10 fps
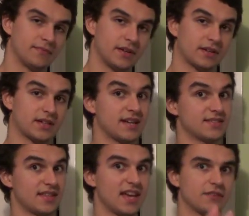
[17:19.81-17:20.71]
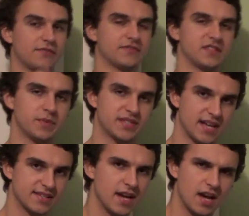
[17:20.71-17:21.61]
Okay, so the other
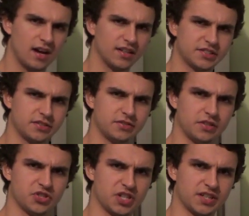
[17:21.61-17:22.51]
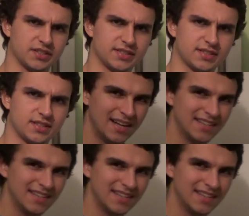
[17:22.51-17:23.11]
50% are pseudogenes.